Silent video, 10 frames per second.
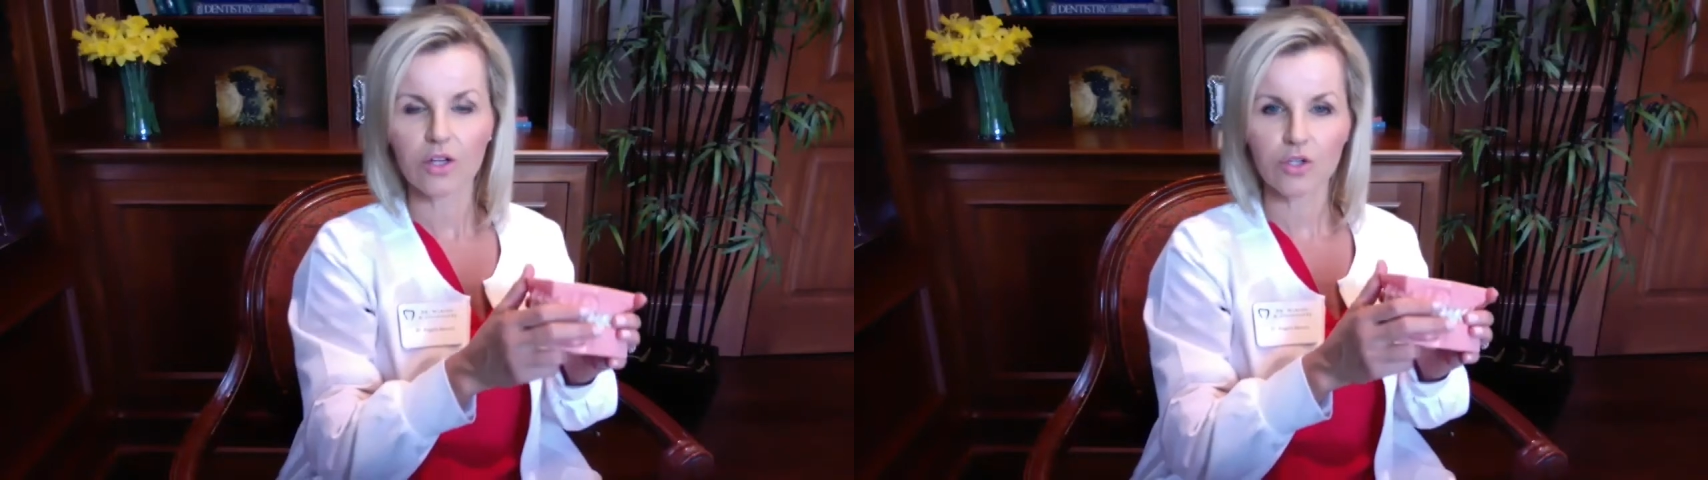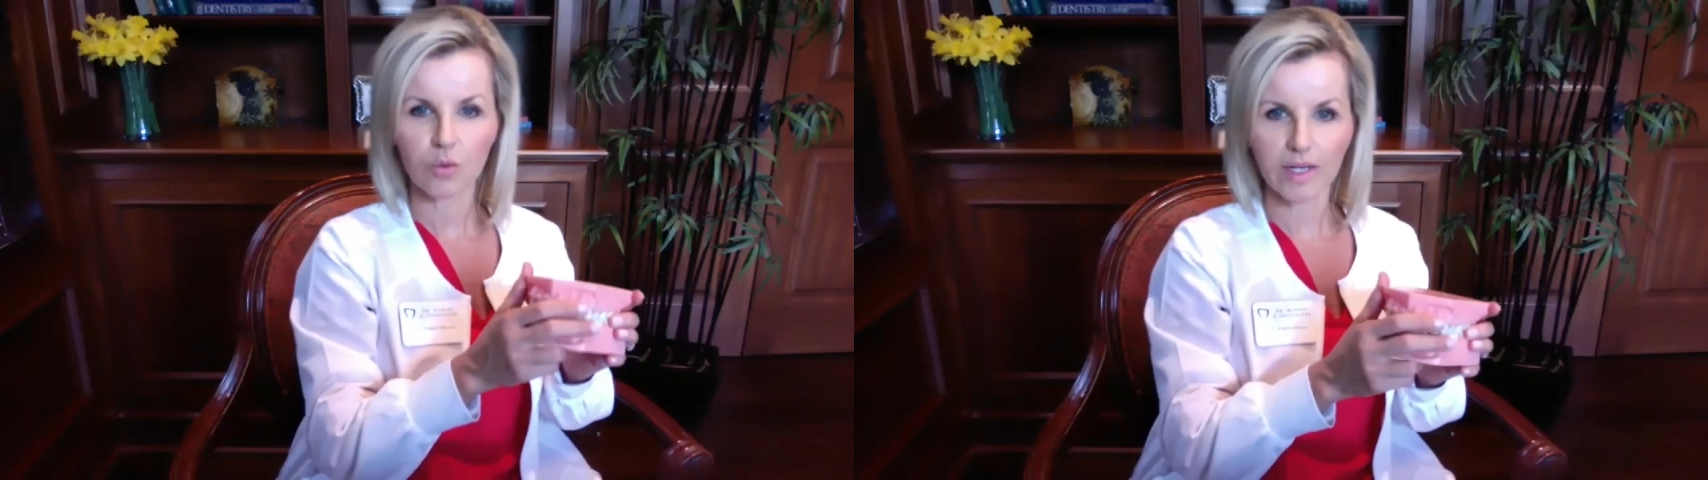
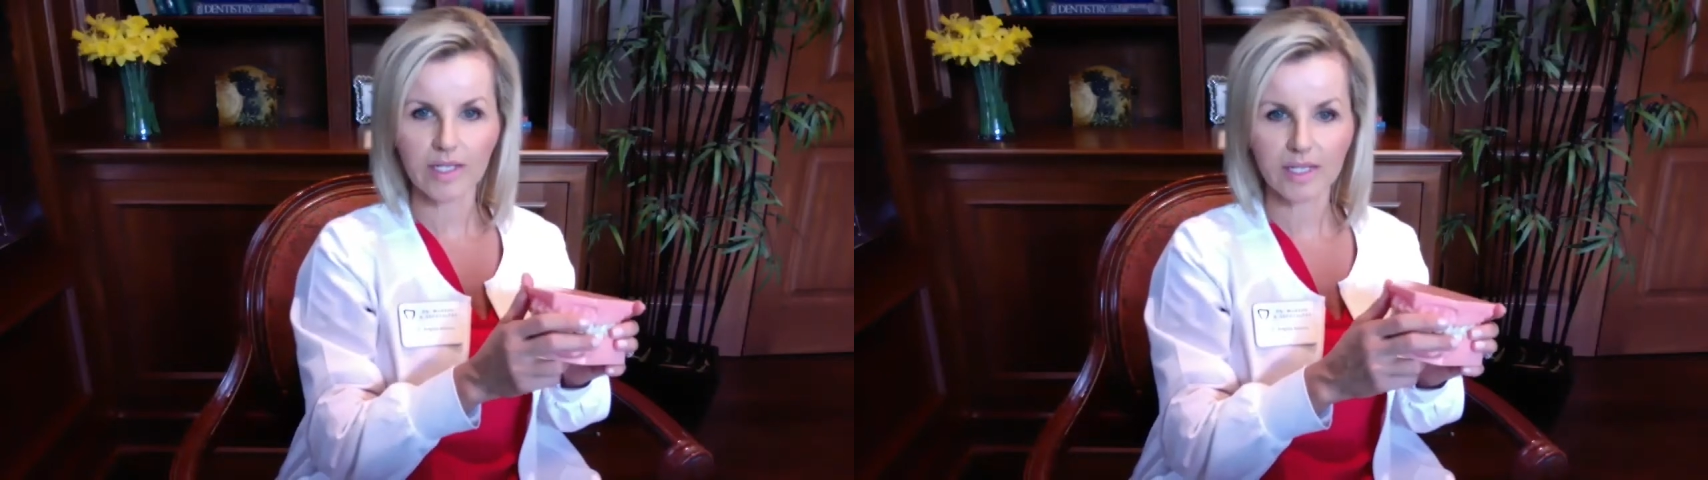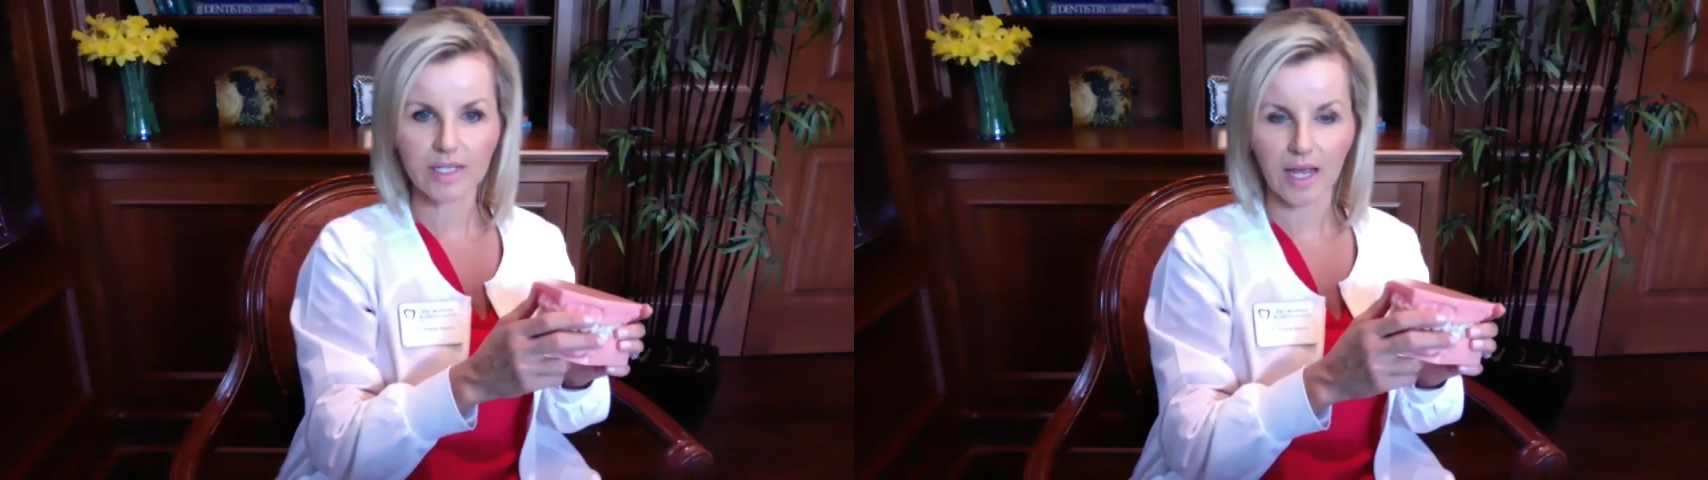
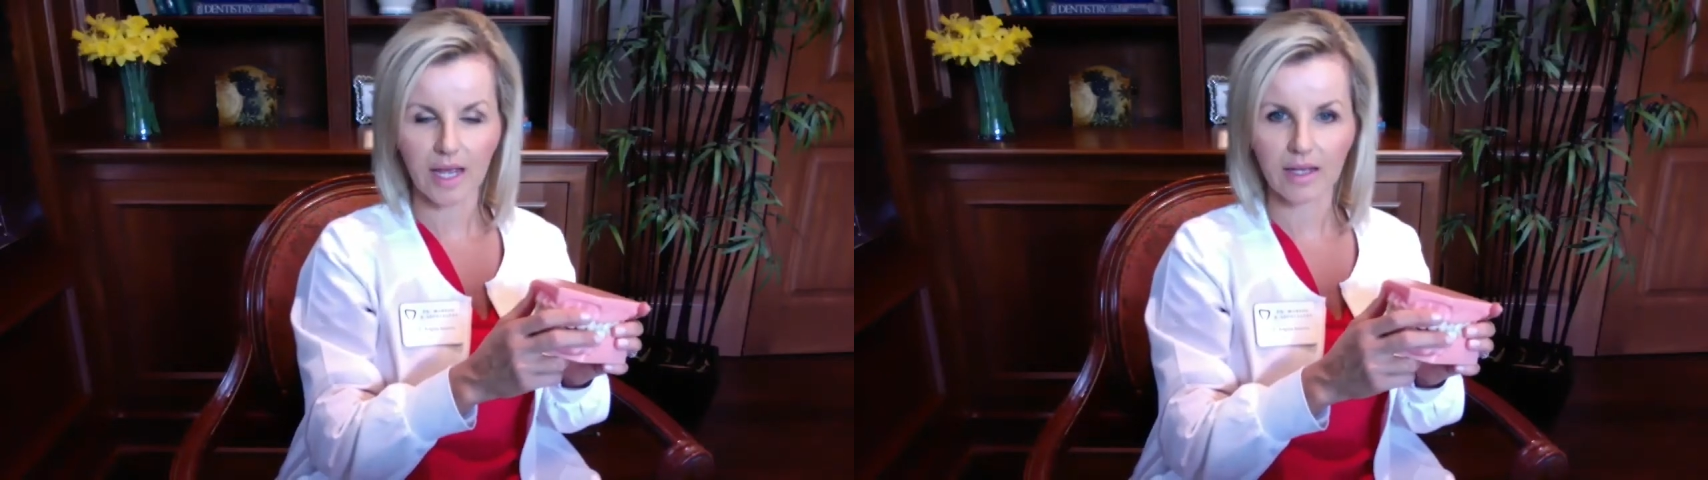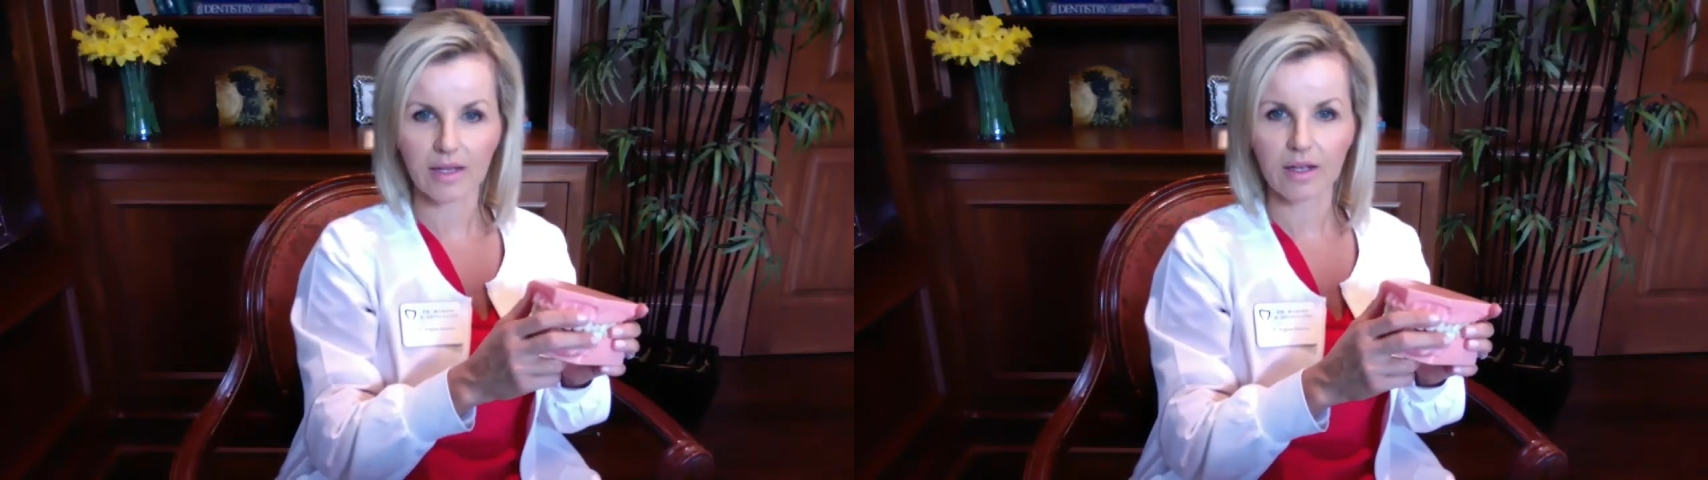twice a
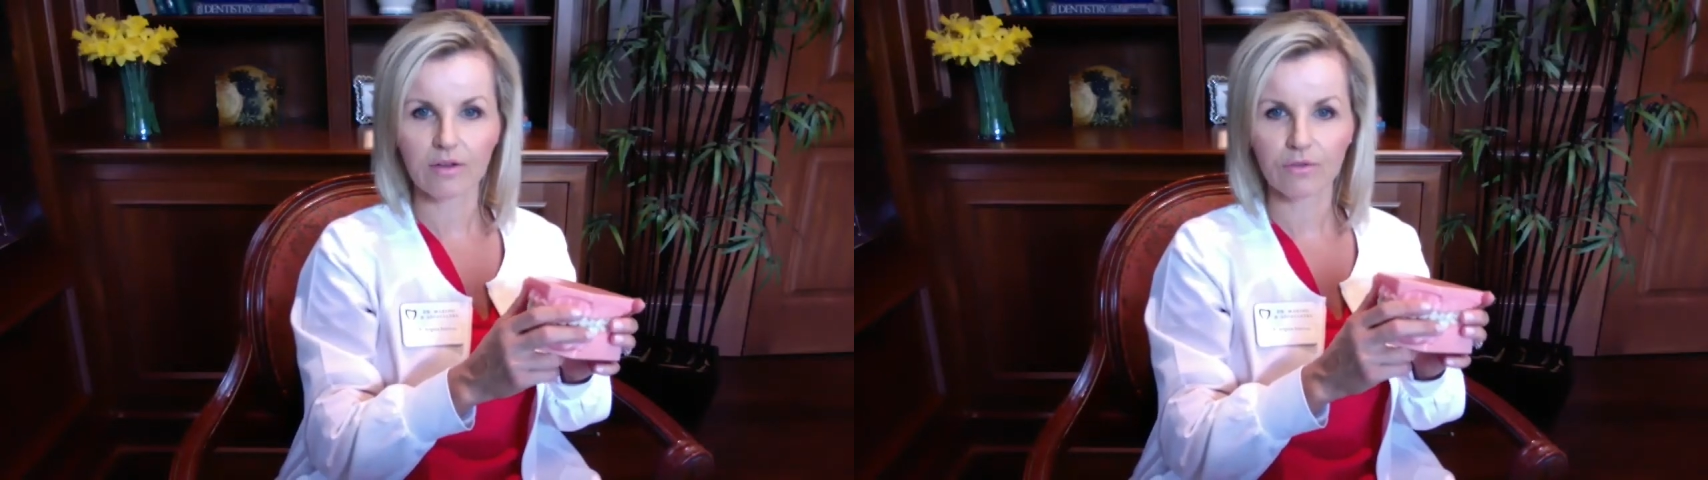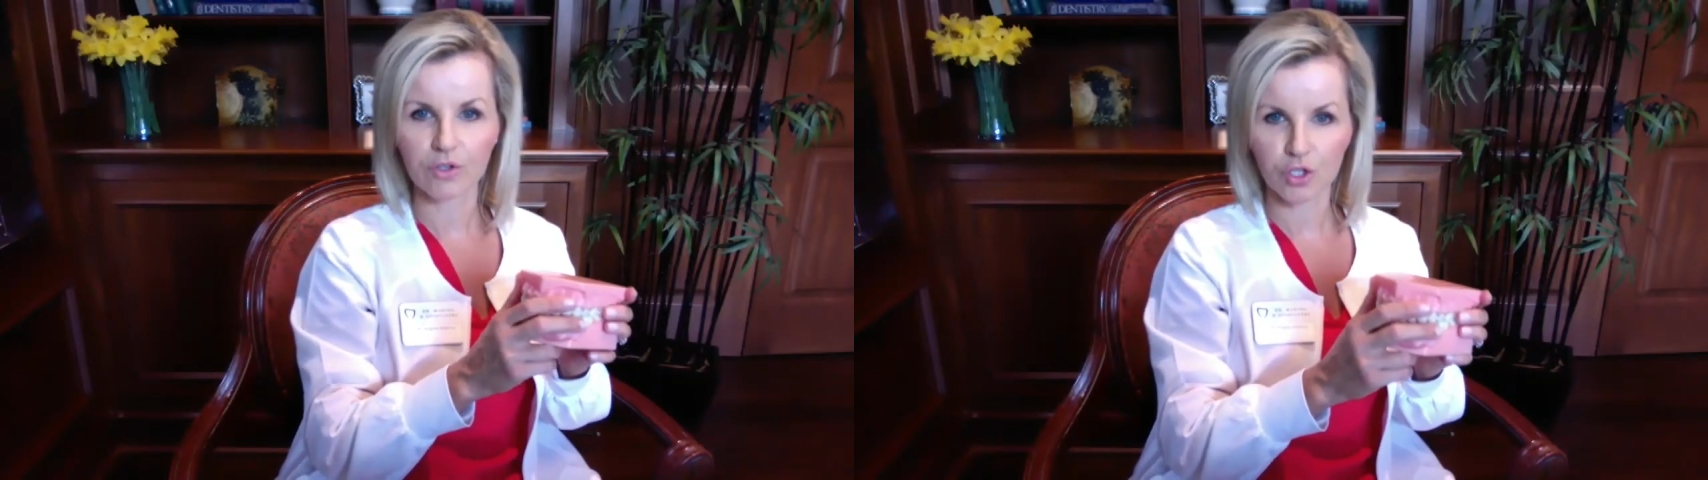day
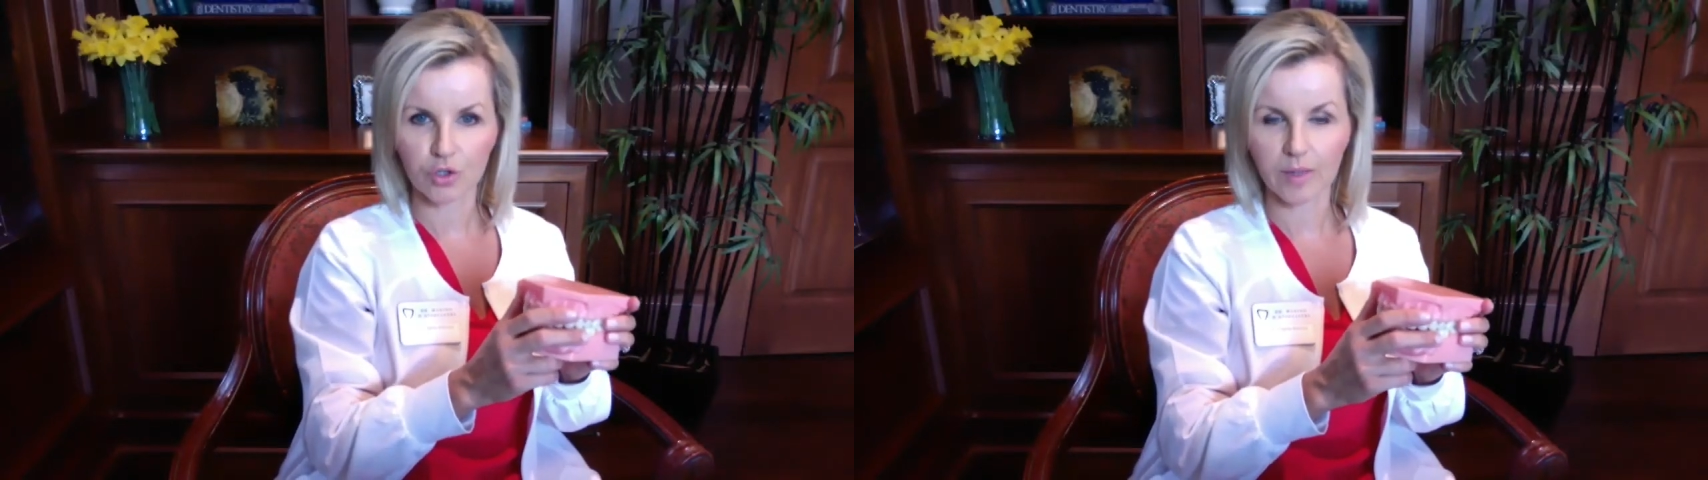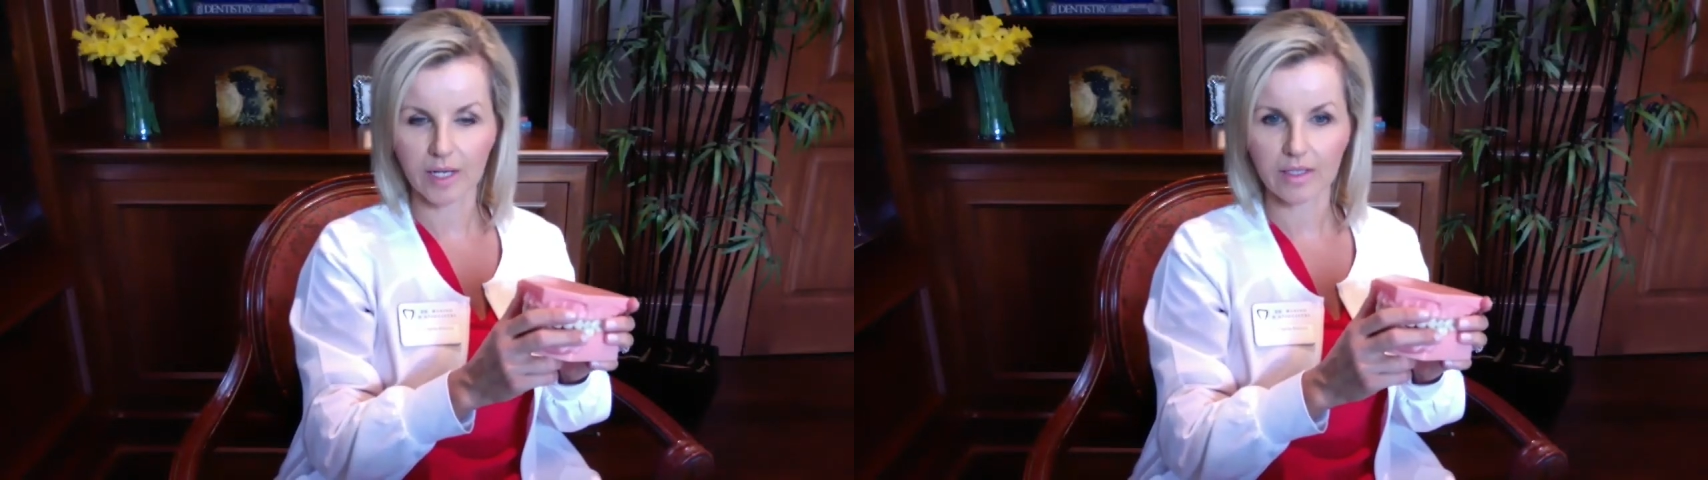for 2
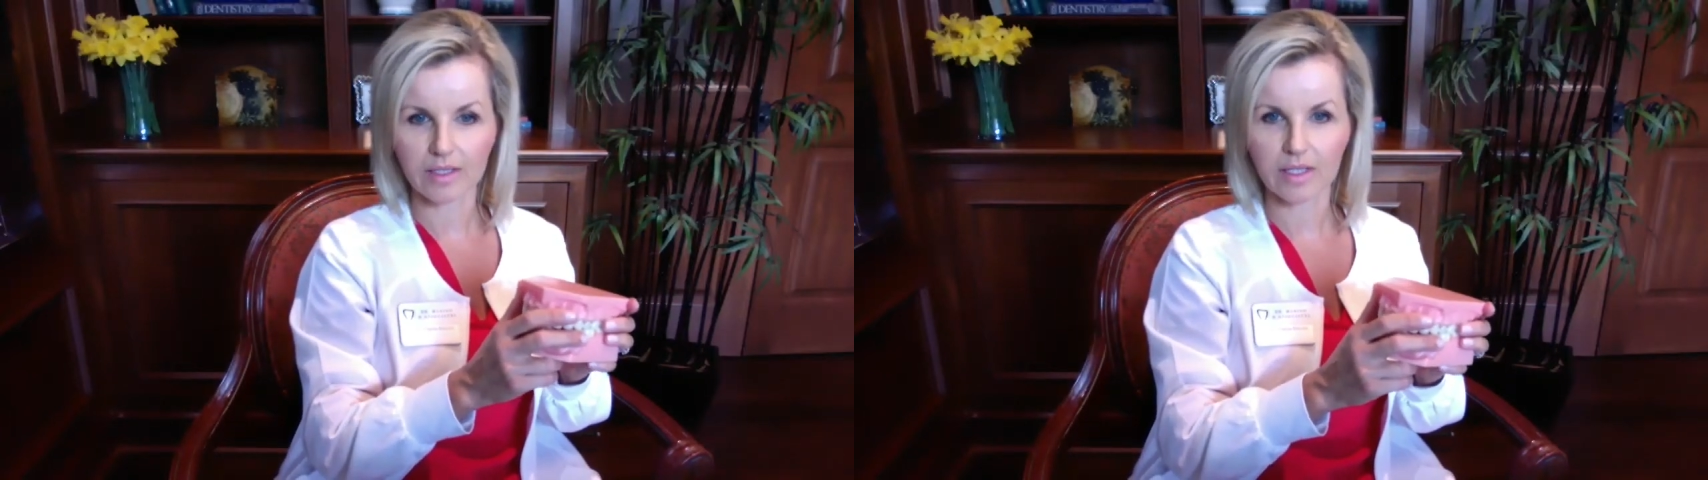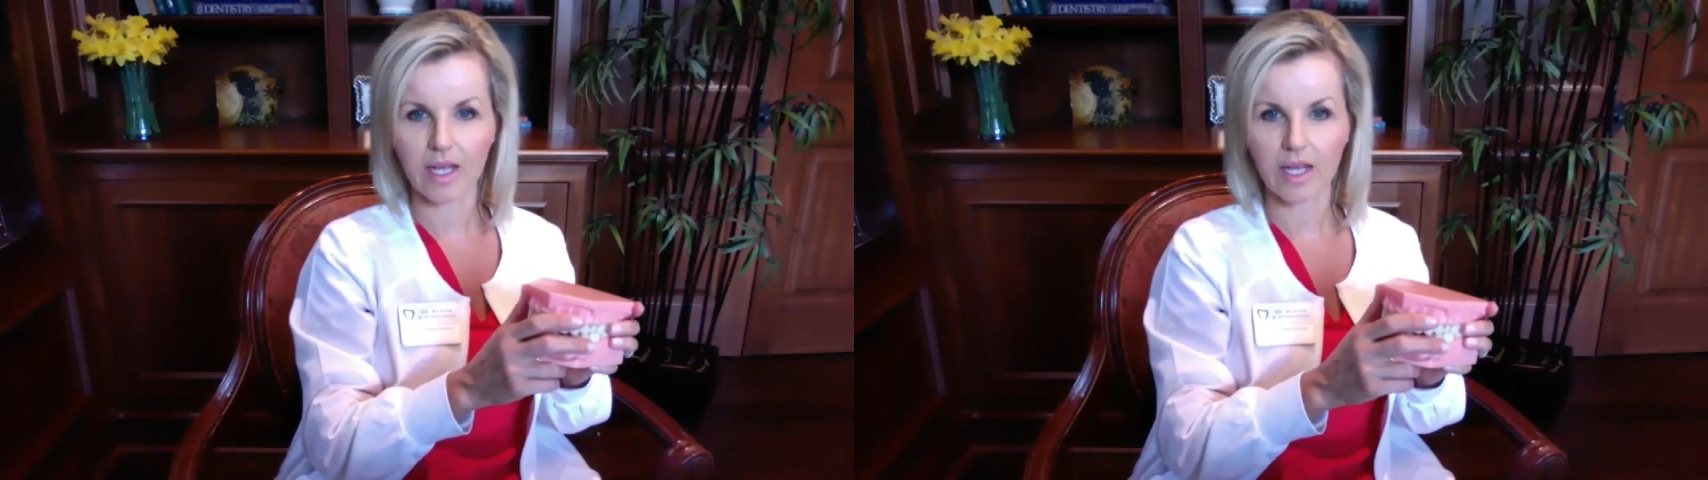minutes,